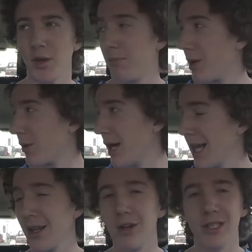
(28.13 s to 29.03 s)
But we're
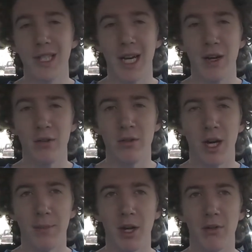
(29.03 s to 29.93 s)
at Lowe's now.
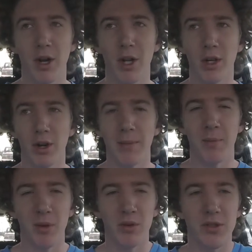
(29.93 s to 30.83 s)
I'm gonna run in and grab the
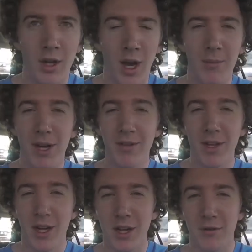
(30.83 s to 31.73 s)
bolts. I'm definitely
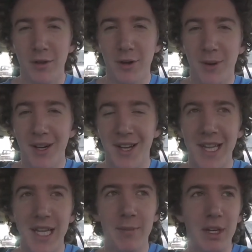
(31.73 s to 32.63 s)
not gonna film in
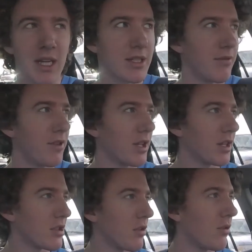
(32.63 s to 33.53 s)
there because I feel like
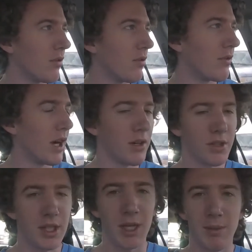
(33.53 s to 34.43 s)
this whole
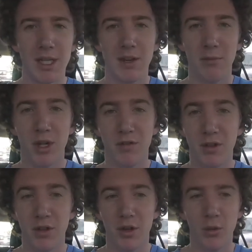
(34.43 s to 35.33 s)
virus thing makes everybody
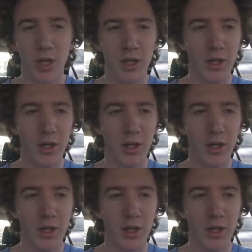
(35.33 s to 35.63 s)
feel a little weird.